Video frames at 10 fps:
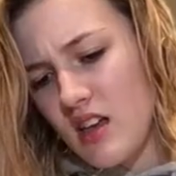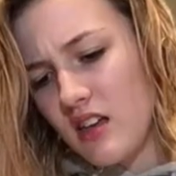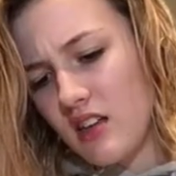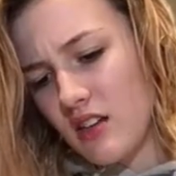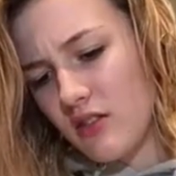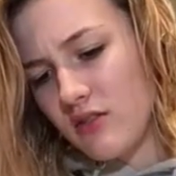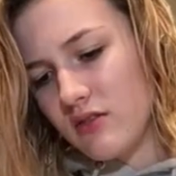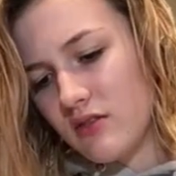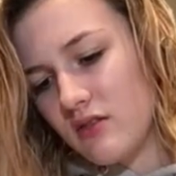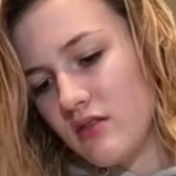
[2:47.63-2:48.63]
You know,
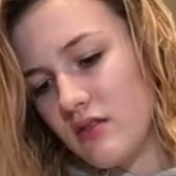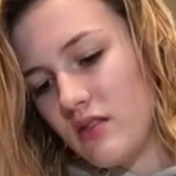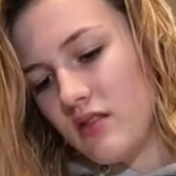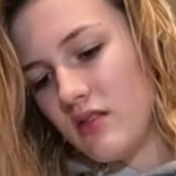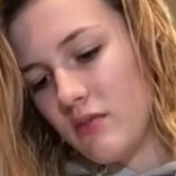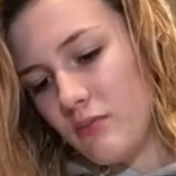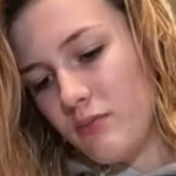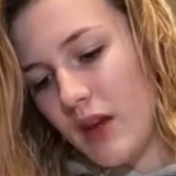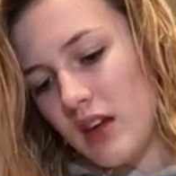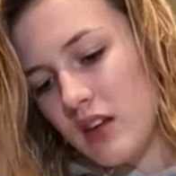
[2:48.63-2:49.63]

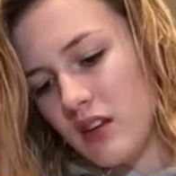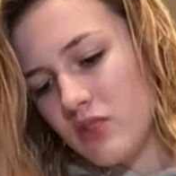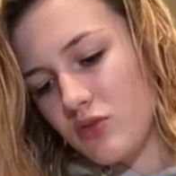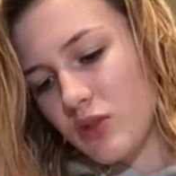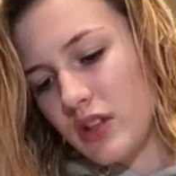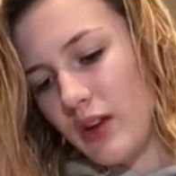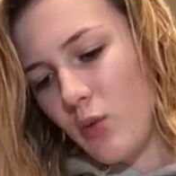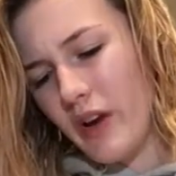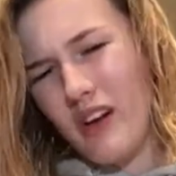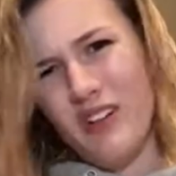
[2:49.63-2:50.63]
bacon is really
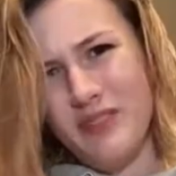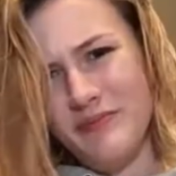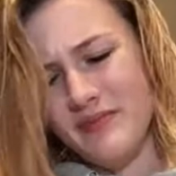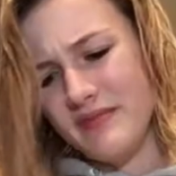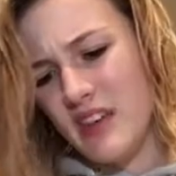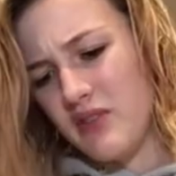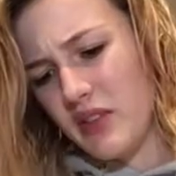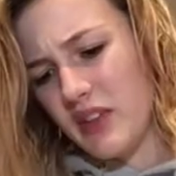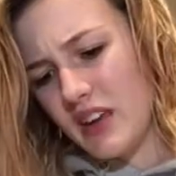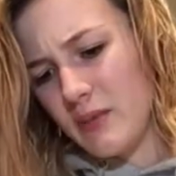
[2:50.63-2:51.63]
weird if you
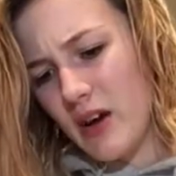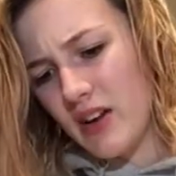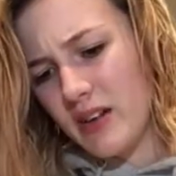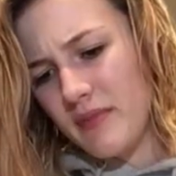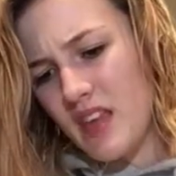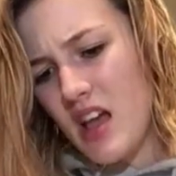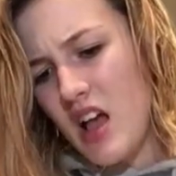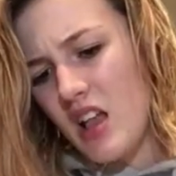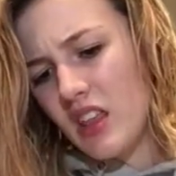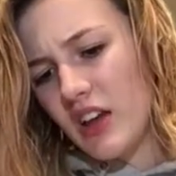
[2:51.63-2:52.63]
think about it.
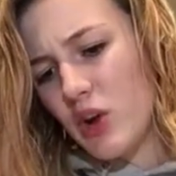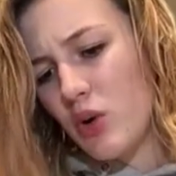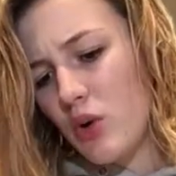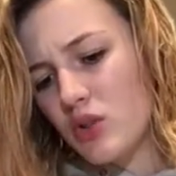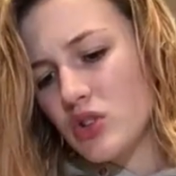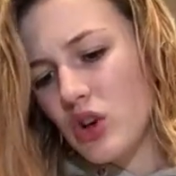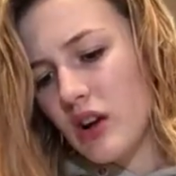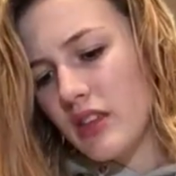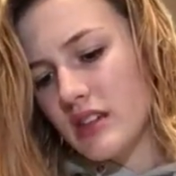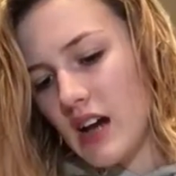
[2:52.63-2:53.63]
Like, who
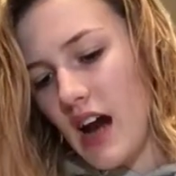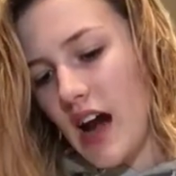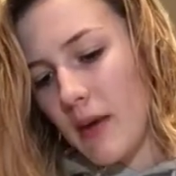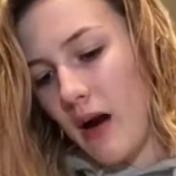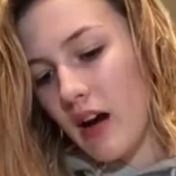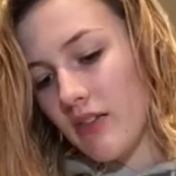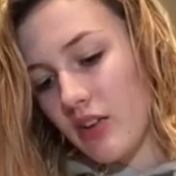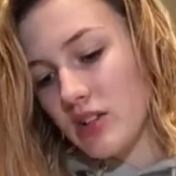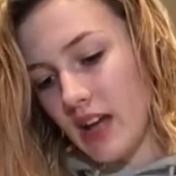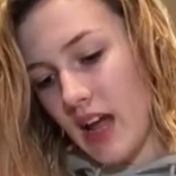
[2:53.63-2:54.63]
took the time out of
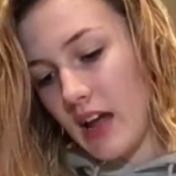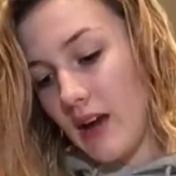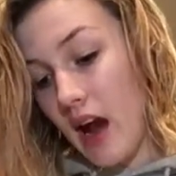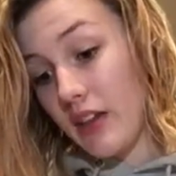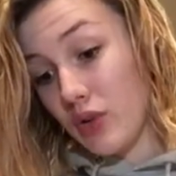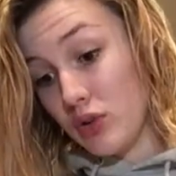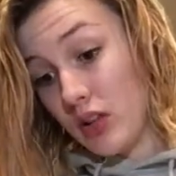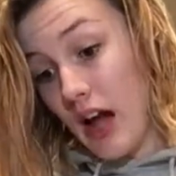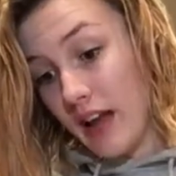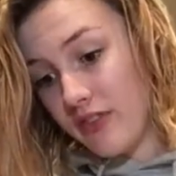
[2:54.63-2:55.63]
their day, out of their
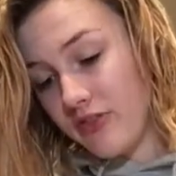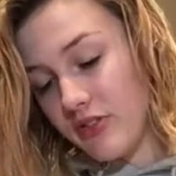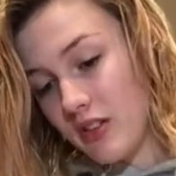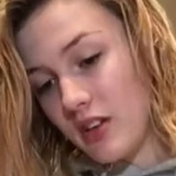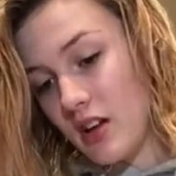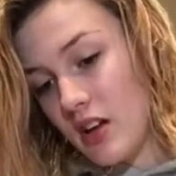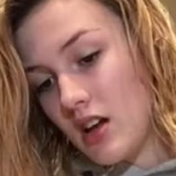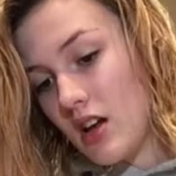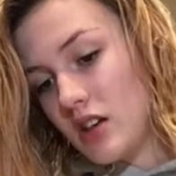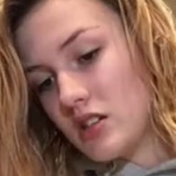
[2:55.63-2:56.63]
life,
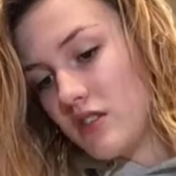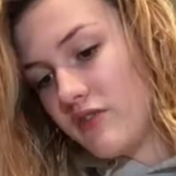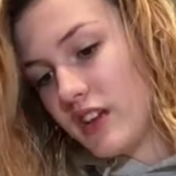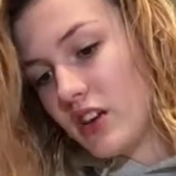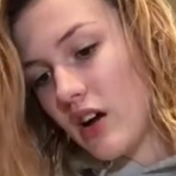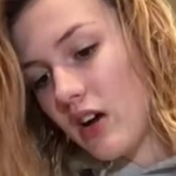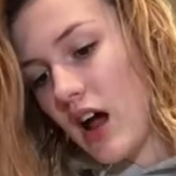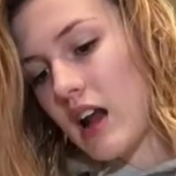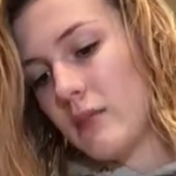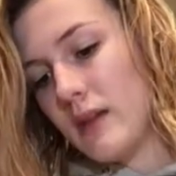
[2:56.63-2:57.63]
to figure out
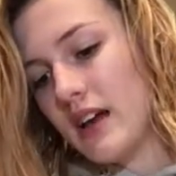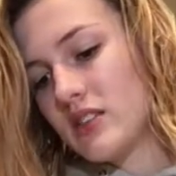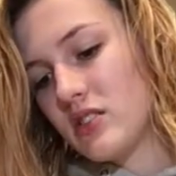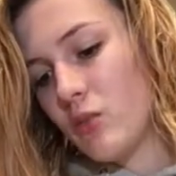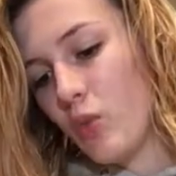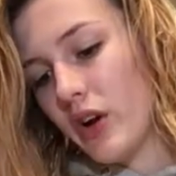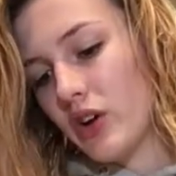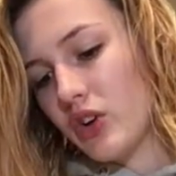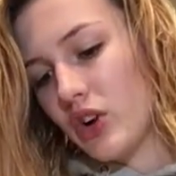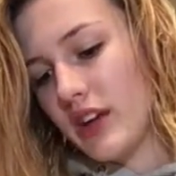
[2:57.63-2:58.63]
how to make some
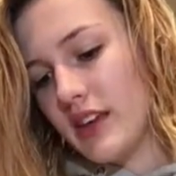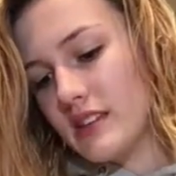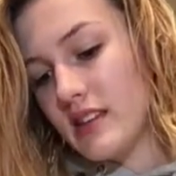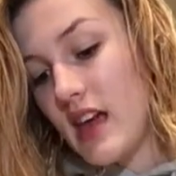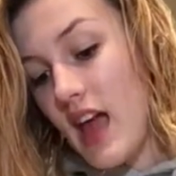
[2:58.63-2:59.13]
weird cookies?